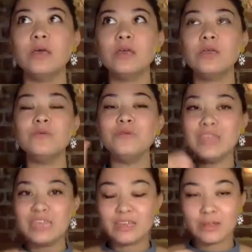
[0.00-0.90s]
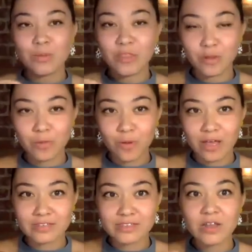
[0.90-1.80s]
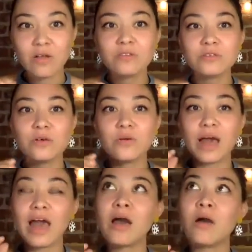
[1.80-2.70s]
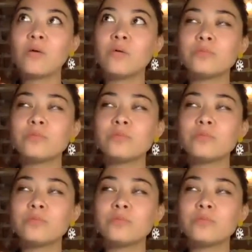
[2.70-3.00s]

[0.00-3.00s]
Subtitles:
unique your mother was, and also how